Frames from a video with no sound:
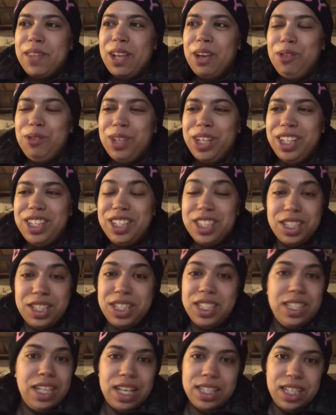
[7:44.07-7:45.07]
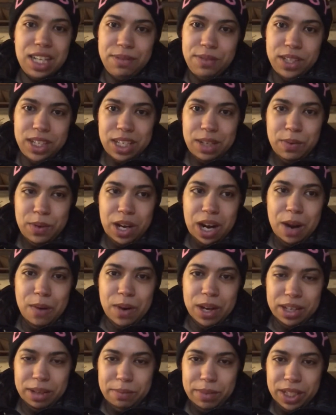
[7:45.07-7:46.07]
which is definitely where I
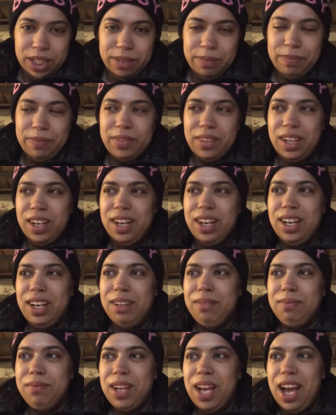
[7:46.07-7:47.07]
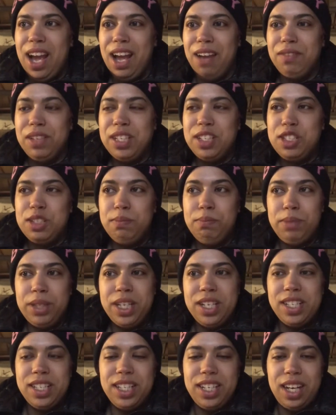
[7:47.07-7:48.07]
want to be. Having to
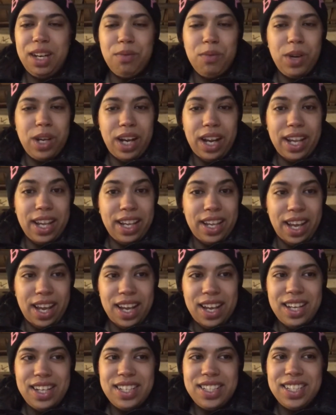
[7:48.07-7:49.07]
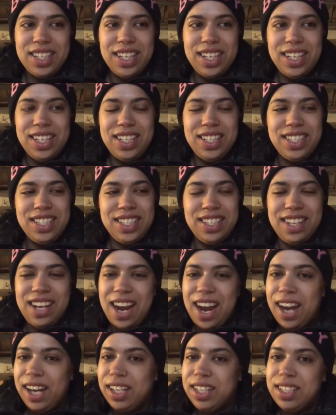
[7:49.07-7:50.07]
budget on what I get is
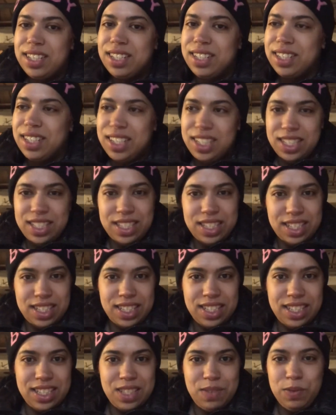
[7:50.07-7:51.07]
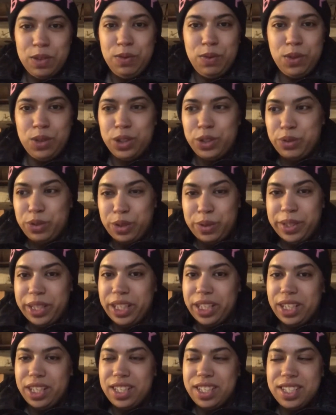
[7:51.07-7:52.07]
not easy with four
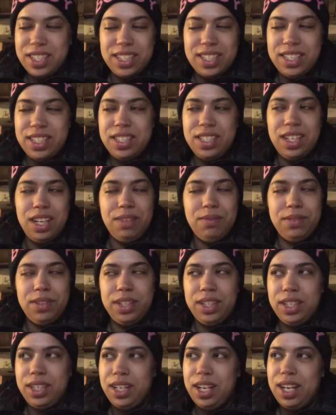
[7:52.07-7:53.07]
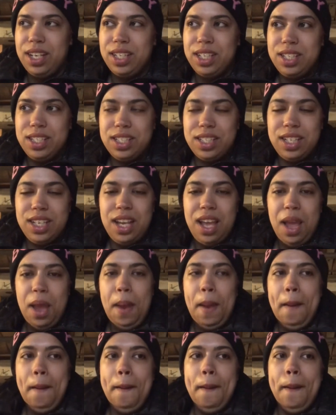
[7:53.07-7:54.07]
growing kids. It's definitely not easy.
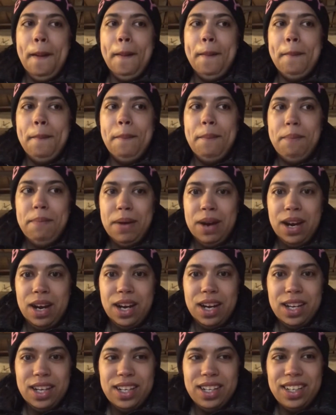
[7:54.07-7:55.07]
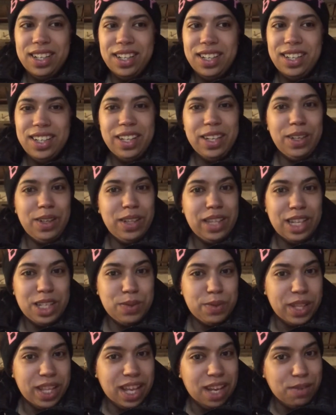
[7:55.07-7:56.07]
But, you know,
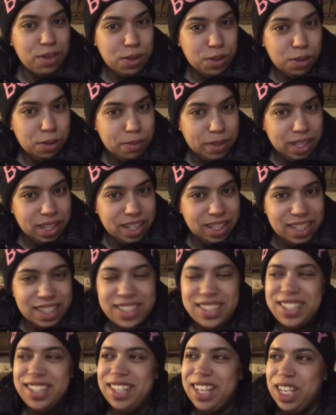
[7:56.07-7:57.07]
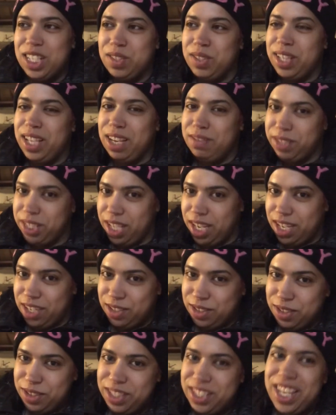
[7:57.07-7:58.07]
that's why they have coupons. That's why they have
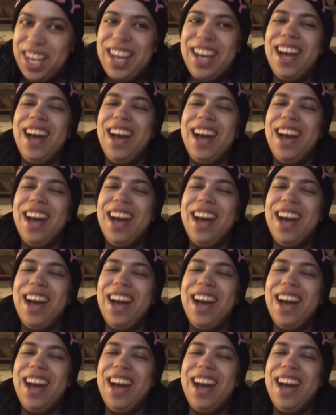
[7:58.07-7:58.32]
sales.